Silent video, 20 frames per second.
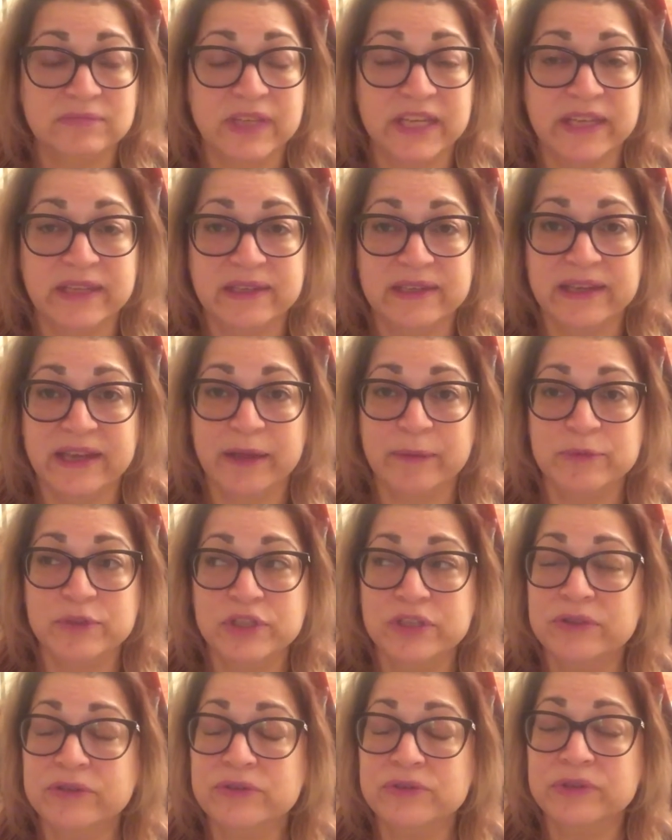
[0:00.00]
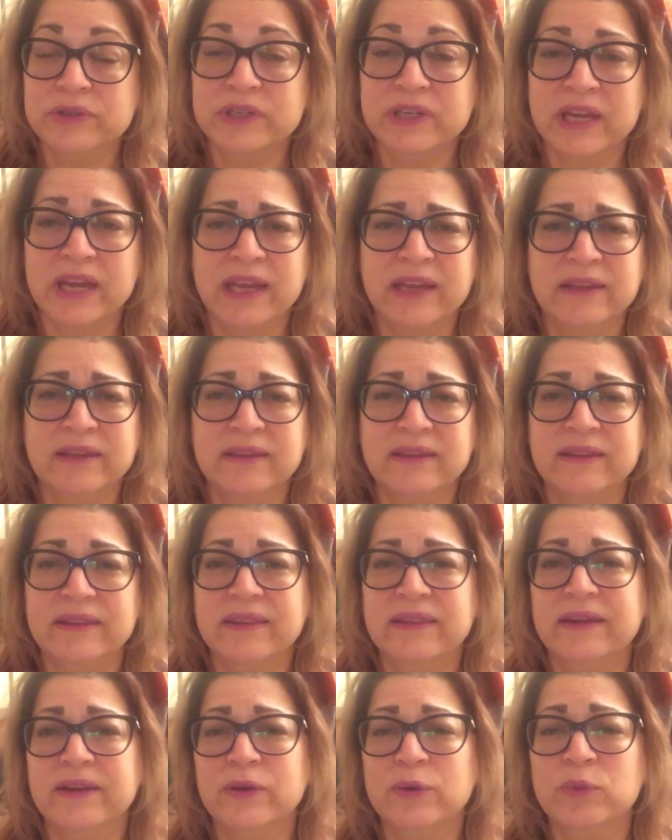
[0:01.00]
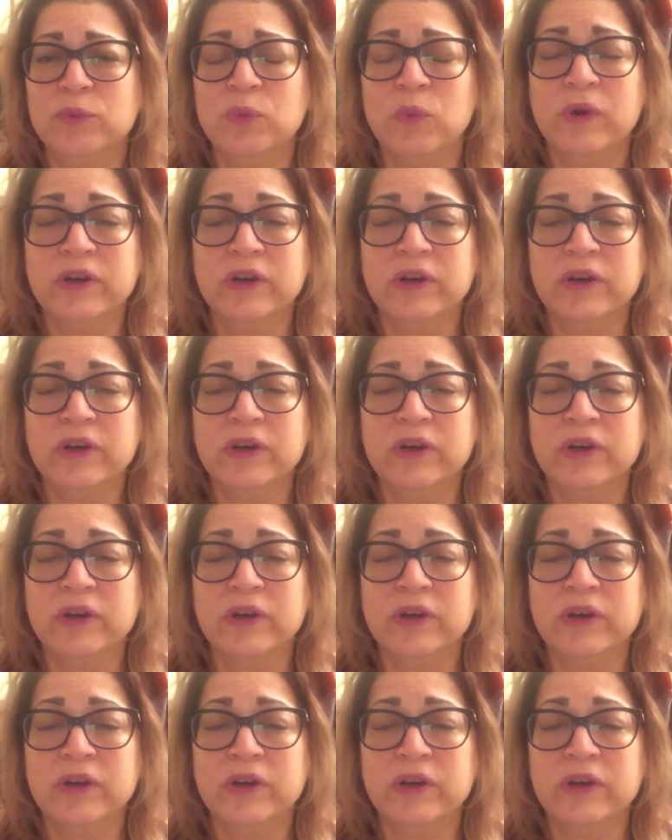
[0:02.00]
handicapped children and they're